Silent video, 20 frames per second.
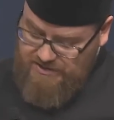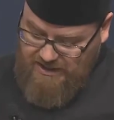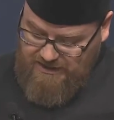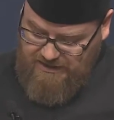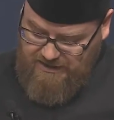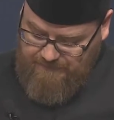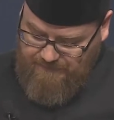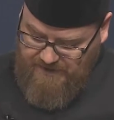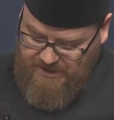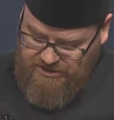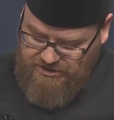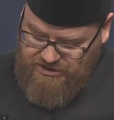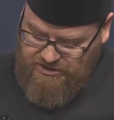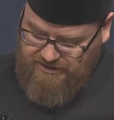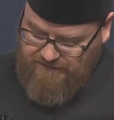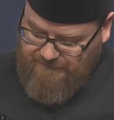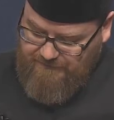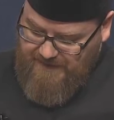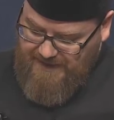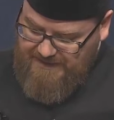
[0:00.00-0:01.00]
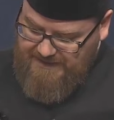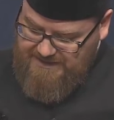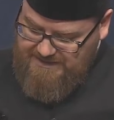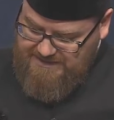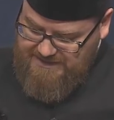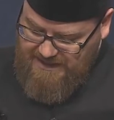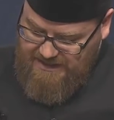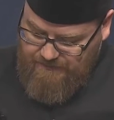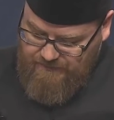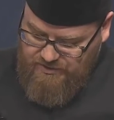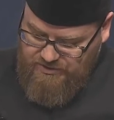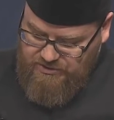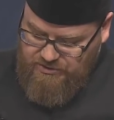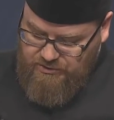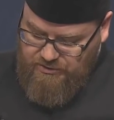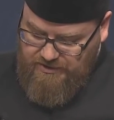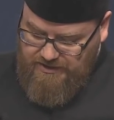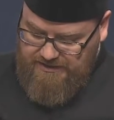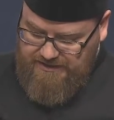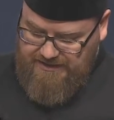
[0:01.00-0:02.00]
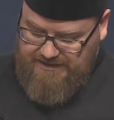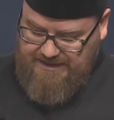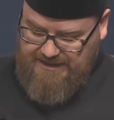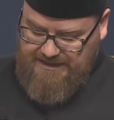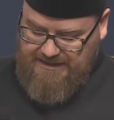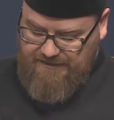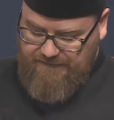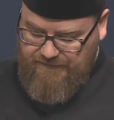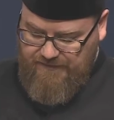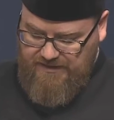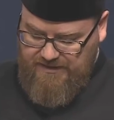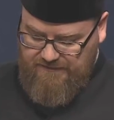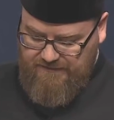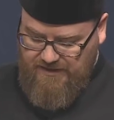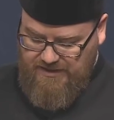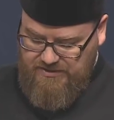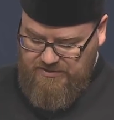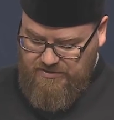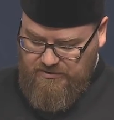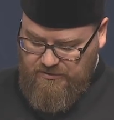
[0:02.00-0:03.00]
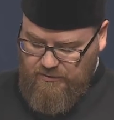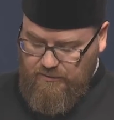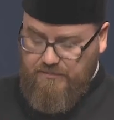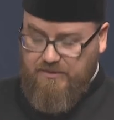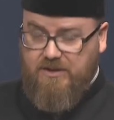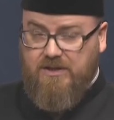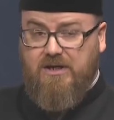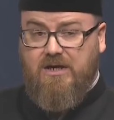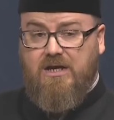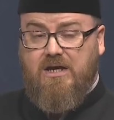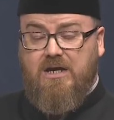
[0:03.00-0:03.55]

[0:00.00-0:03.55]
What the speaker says: occupation of Palestine was during the caliphate of Hazrat Umar